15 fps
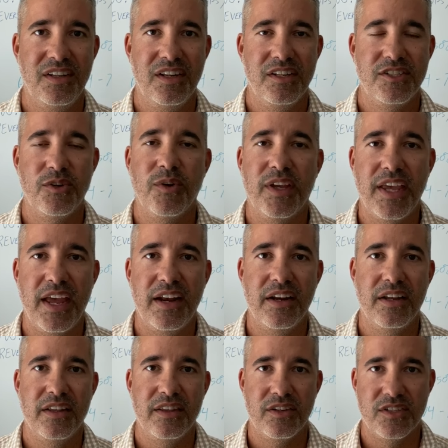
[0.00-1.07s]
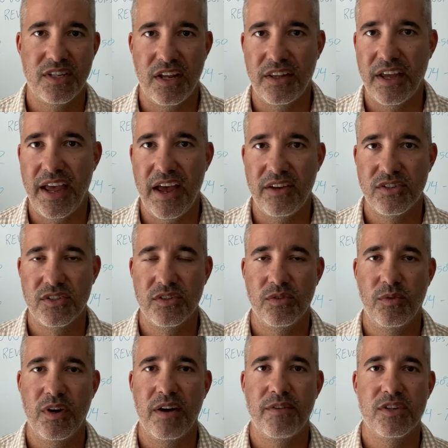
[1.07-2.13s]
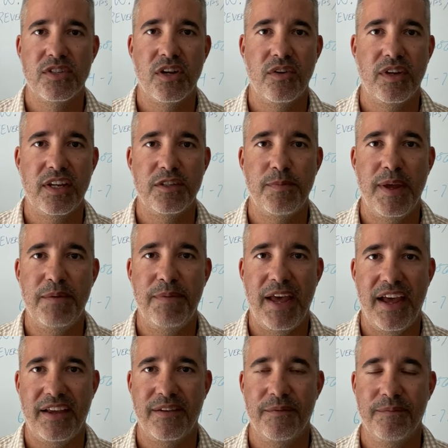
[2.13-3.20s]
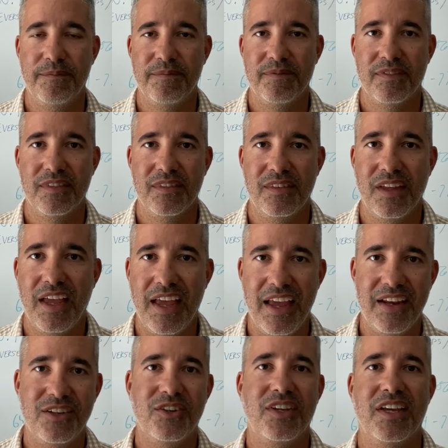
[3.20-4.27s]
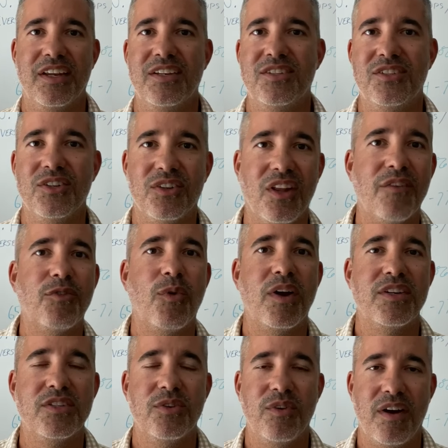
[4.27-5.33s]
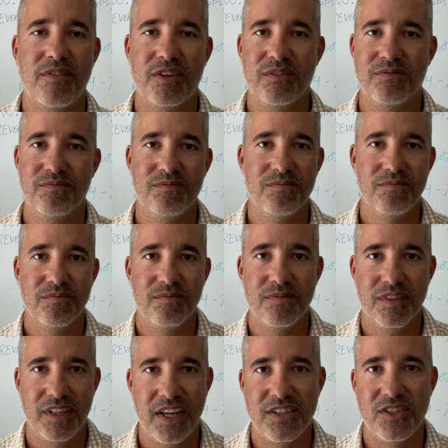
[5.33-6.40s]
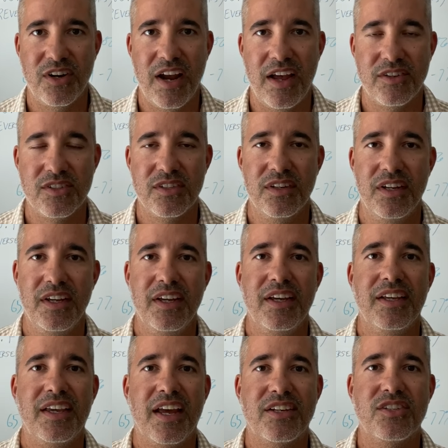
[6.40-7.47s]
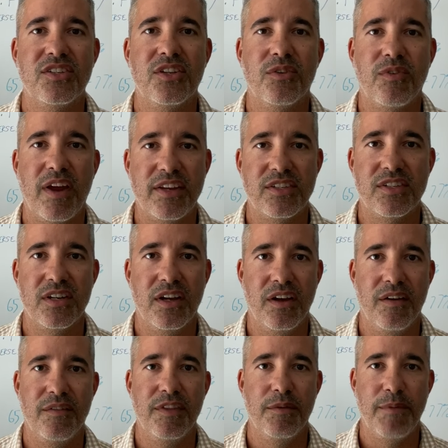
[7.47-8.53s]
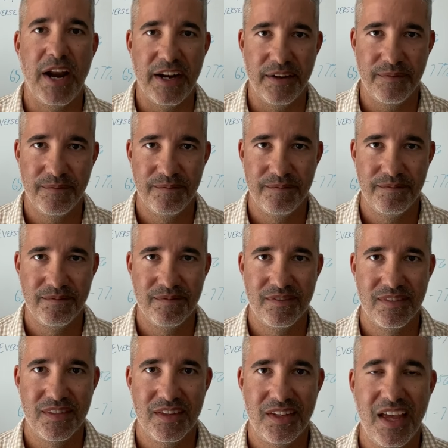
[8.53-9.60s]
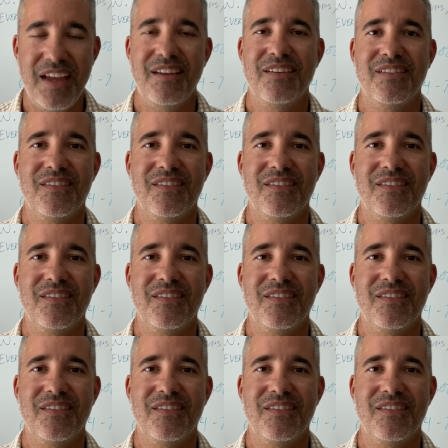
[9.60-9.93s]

So again, they'll sell the house, whatever's owed gets paid back, and your kids, your loved ones, whoever gets your house, gets the rest of the money. Okay?